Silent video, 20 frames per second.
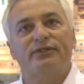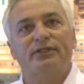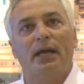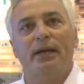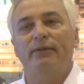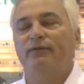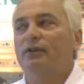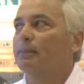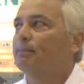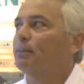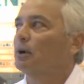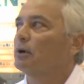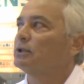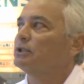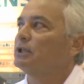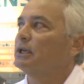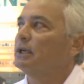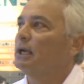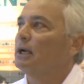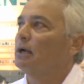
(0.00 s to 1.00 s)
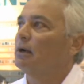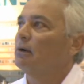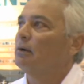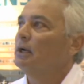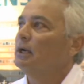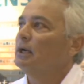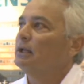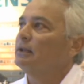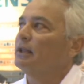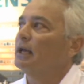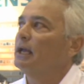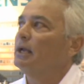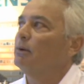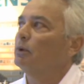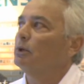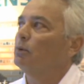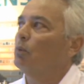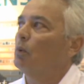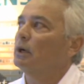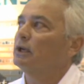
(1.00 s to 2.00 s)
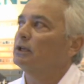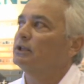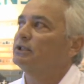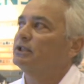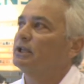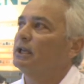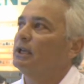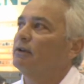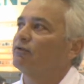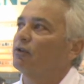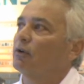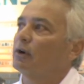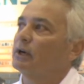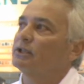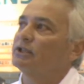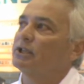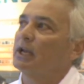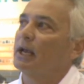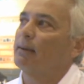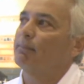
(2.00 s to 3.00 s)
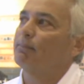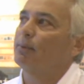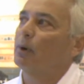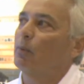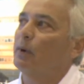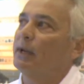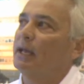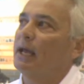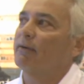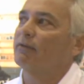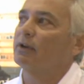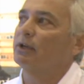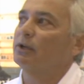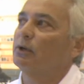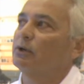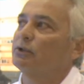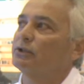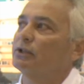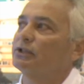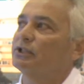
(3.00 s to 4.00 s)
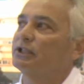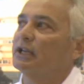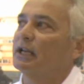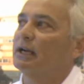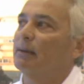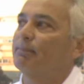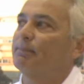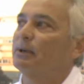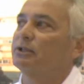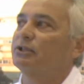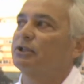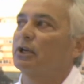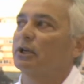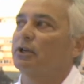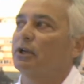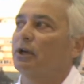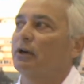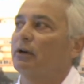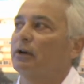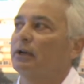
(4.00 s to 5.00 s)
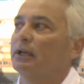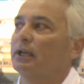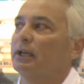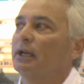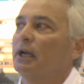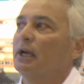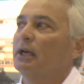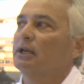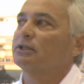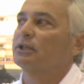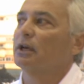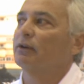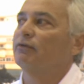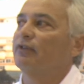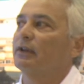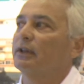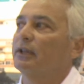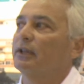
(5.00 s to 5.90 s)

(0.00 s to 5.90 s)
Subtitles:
safety personnel, they would want to see, for example, we have a user set up as security. So for